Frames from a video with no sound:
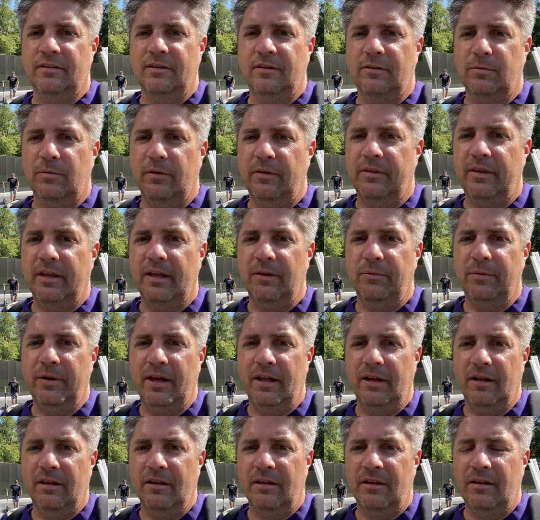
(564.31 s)
That's one thing that we
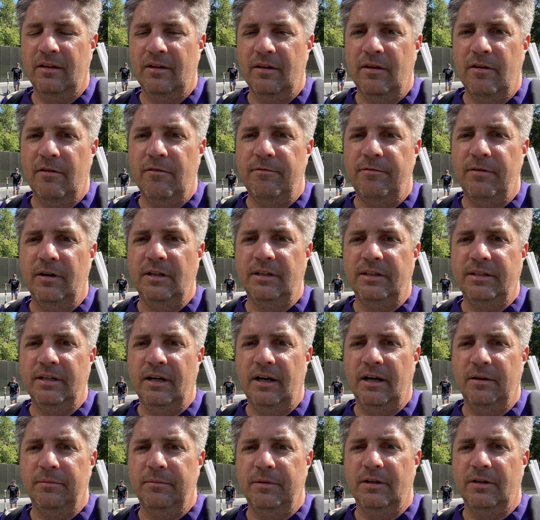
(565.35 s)
had a fun
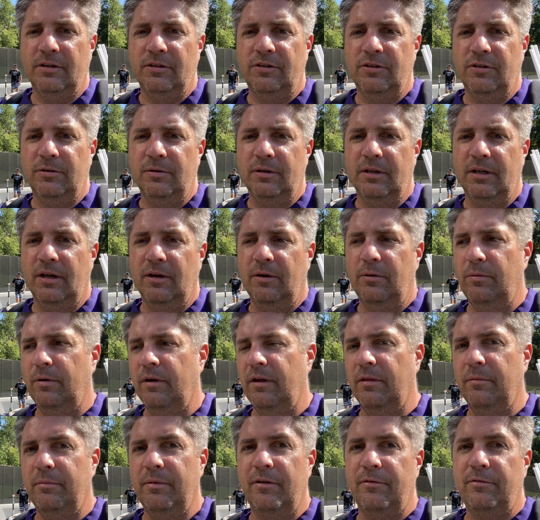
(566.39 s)
time here doing
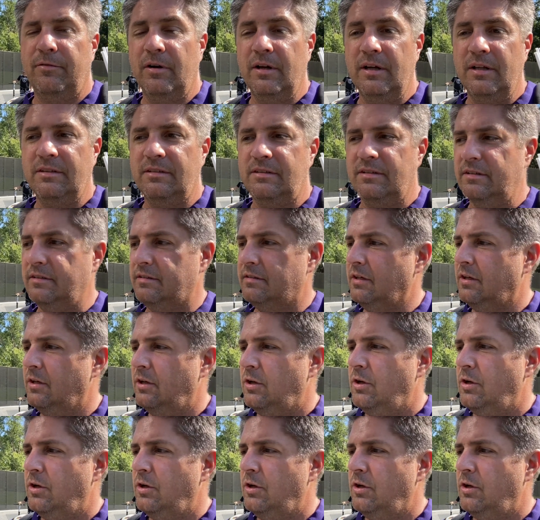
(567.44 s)
with my friends is